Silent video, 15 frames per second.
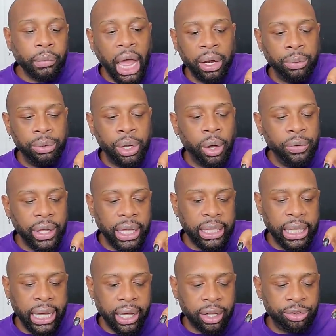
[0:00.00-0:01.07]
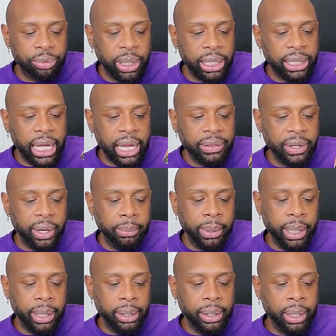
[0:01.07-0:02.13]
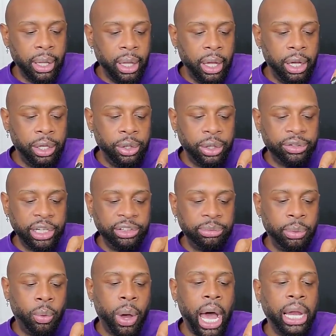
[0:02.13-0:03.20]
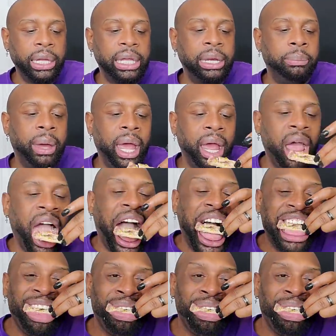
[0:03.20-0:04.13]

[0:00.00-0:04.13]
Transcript: I don't know that yet because we hadn't got there, but you know it takes them a while to get it made.